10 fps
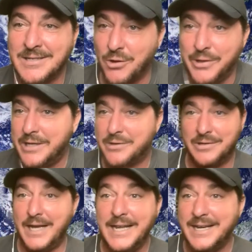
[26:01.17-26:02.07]
So he
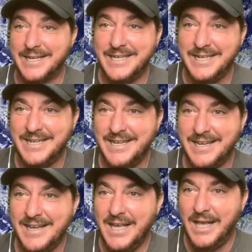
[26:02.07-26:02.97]
created it,
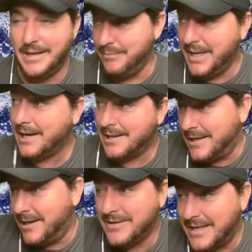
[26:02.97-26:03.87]

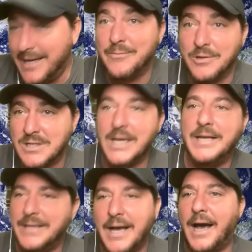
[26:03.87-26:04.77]
admittedly on camera, said, yeah,